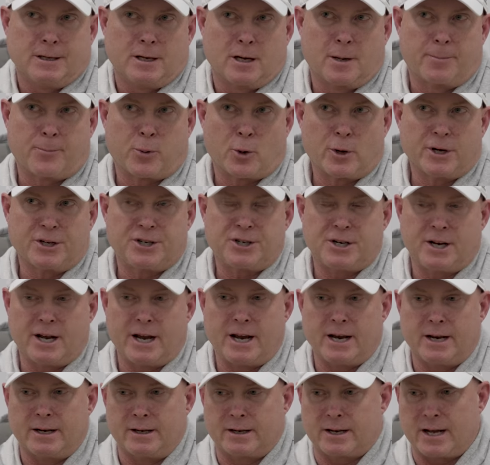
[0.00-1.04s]

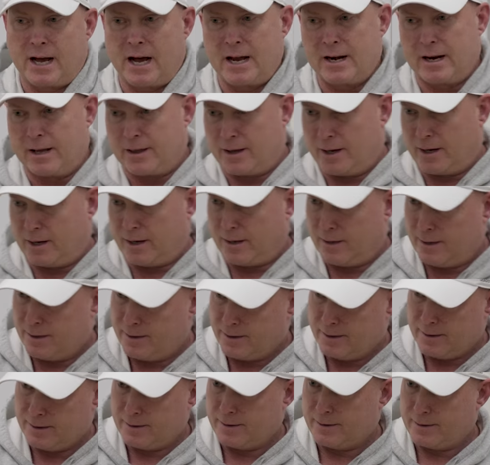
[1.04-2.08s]
appreciate kind of the
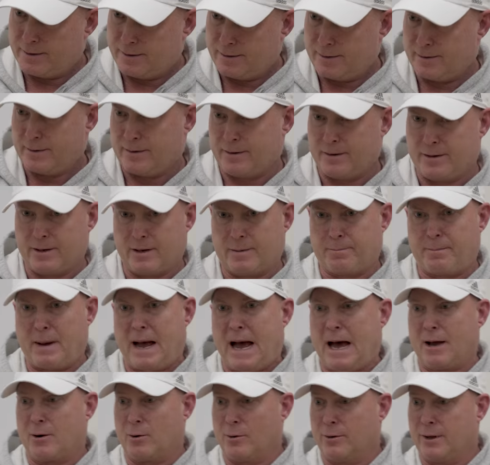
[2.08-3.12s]
the
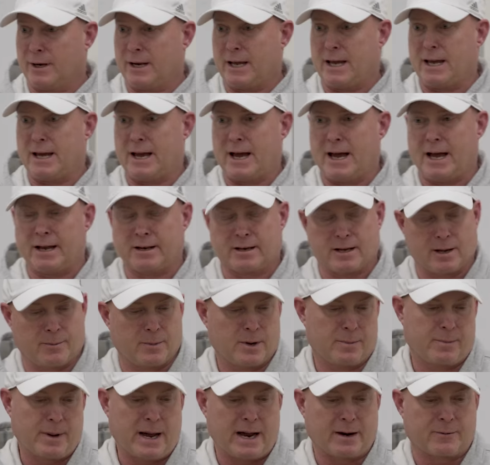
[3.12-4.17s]
battle that he had
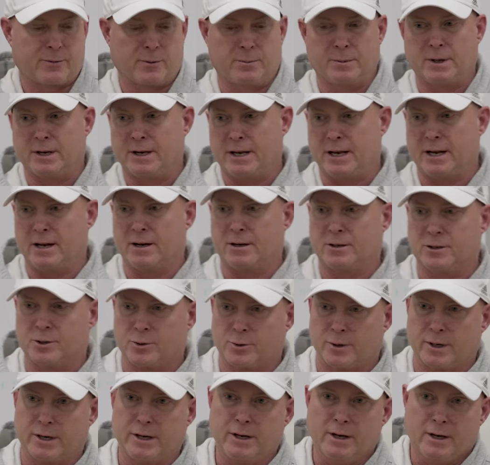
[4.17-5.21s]
coming back from the knee
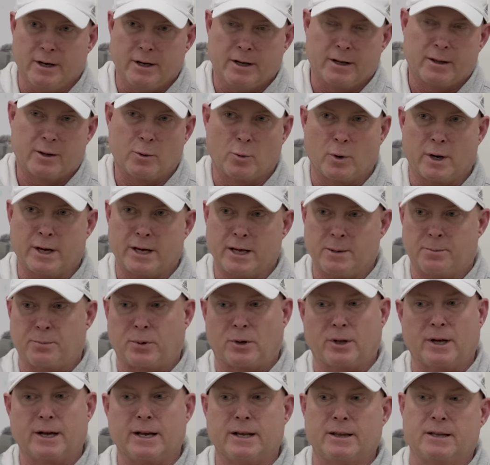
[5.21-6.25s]
injury, the way he
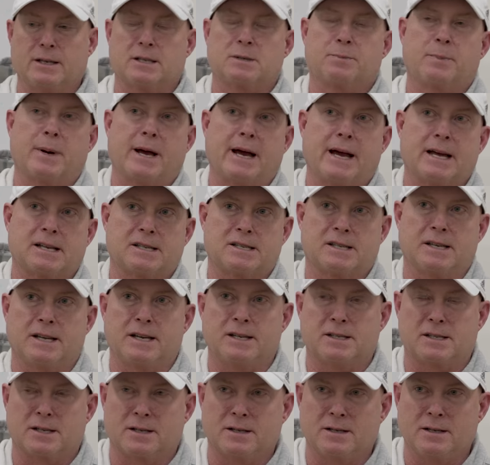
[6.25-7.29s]
played this past
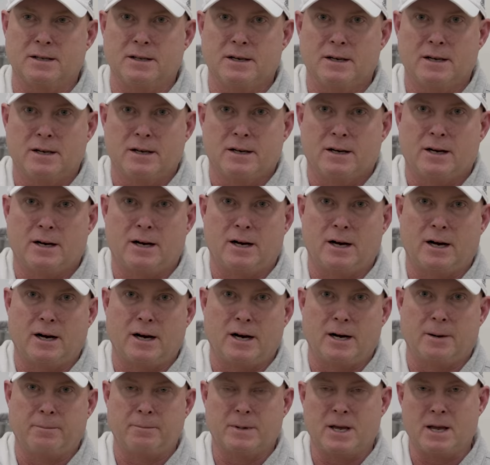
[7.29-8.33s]
season.
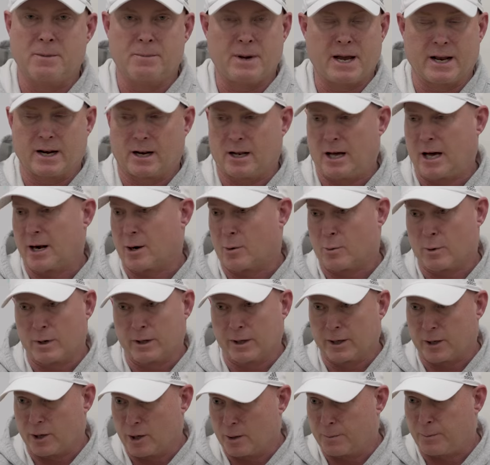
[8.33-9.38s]
Um, he made a lot of
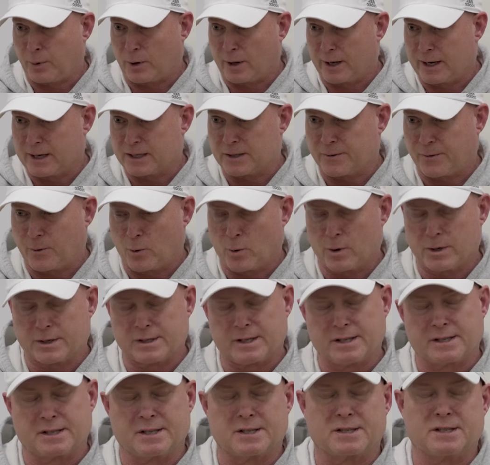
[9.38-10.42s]
really good plays for
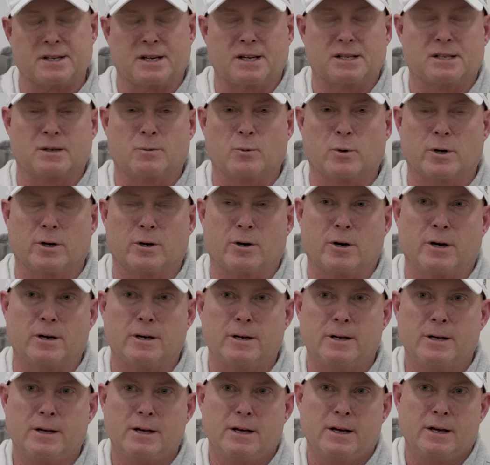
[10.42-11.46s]
us as the season went on,
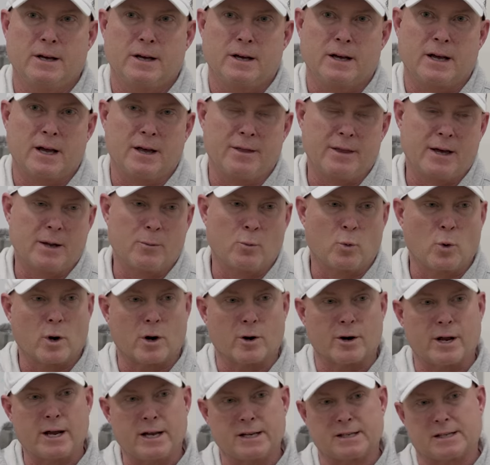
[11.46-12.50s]
and then
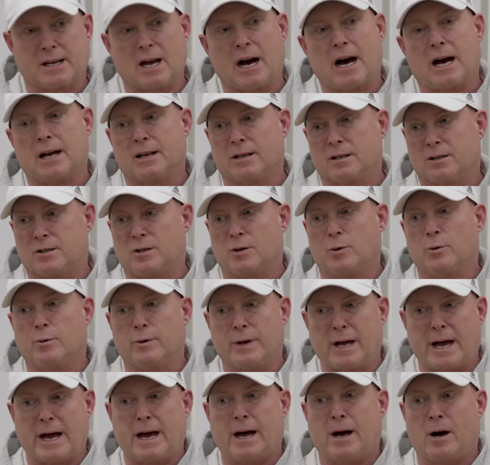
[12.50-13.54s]
where he's gotten to
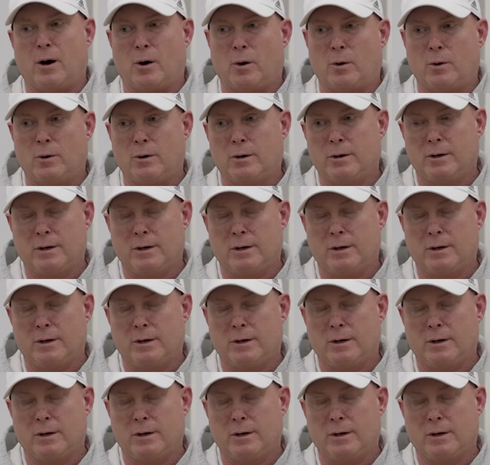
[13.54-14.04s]
now,